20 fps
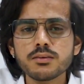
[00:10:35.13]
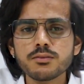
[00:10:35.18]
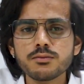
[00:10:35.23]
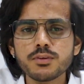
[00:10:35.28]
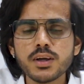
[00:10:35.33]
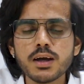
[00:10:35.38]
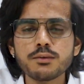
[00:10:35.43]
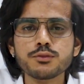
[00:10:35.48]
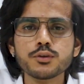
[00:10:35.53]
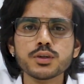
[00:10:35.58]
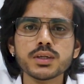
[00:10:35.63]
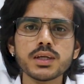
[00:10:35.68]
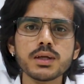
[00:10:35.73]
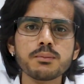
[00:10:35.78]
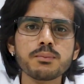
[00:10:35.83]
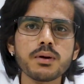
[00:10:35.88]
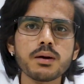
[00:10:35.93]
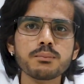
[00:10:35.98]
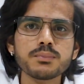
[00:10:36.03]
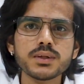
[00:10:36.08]
we have to
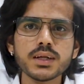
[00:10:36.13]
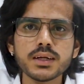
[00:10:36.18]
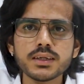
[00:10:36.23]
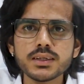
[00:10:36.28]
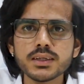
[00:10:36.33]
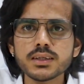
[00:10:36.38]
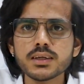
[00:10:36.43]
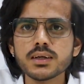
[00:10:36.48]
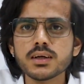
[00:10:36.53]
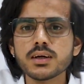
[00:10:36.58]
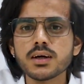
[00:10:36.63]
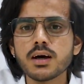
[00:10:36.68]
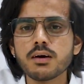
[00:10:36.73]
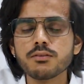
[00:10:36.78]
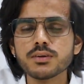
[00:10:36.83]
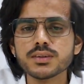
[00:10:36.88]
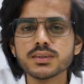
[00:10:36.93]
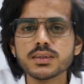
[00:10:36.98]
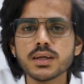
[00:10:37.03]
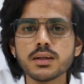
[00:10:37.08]
keep updating
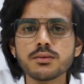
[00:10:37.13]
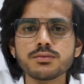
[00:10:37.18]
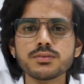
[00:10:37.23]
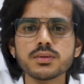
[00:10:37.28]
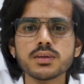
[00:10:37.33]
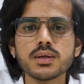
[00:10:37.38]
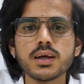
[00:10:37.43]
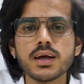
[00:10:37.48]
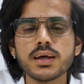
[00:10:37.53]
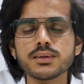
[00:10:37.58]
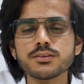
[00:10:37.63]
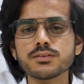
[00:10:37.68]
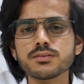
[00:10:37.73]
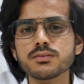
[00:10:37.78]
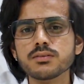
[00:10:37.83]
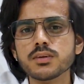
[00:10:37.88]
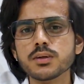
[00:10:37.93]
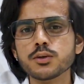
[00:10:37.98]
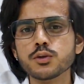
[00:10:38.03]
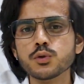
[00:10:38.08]
ourselves as
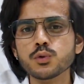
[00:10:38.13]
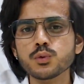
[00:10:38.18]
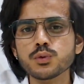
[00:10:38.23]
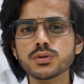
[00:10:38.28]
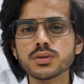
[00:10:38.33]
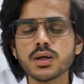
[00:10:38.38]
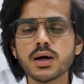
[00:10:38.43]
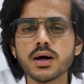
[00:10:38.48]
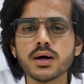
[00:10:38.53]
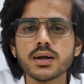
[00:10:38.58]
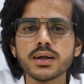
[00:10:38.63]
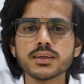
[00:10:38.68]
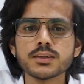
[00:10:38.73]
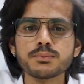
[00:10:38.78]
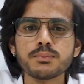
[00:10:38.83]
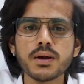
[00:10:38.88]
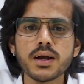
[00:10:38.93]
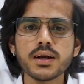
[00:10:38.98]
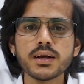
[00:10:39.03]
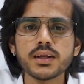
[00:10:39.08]
the tools are
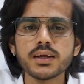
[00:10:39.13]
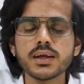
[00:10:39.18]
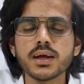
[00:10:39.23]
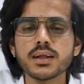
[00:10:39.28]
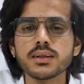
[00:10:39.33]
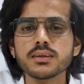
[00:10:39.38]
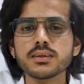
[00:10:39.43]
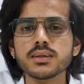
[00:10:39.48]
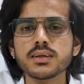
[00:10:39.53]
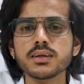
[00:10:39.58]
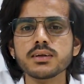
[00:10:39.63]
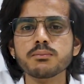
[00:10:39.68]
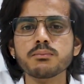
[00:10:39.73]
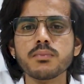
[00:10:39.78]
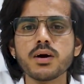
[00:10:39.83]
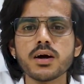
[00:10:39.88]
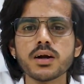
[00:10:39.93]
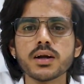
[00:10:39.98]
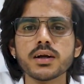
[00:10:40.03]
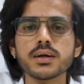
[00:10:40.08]
expanding and the
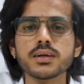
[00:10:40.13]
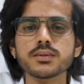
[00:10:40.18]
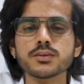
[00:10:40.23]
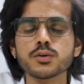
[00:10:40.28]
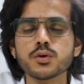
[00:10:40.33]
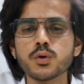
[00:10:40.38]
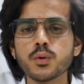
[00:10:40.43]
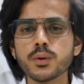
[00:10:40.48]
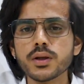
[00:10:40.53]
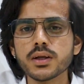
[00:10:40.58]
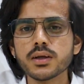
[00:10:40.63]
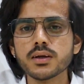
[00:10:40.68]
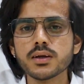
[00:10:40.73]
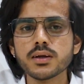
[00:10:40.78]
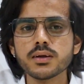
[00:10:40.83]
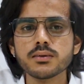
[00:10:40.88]
market is growing